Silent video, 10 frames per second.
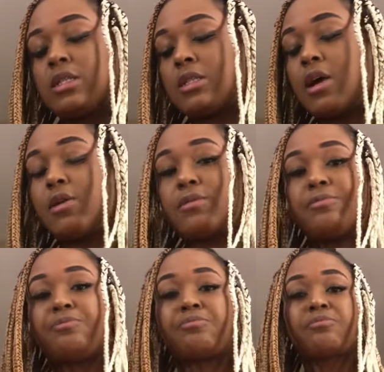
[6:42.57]
So
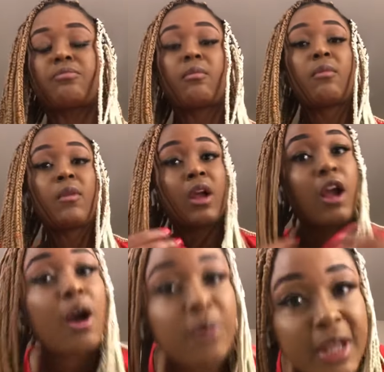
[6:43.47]

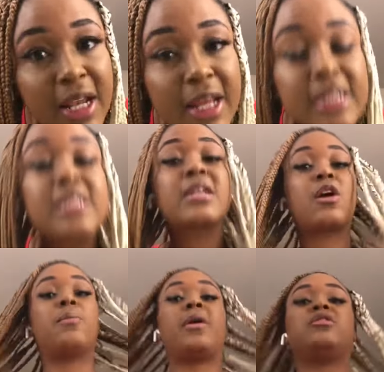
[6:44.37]
go get it,
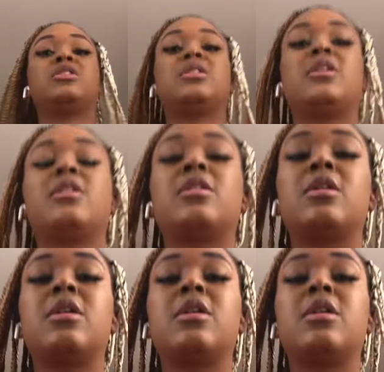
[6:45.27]
go purchase it.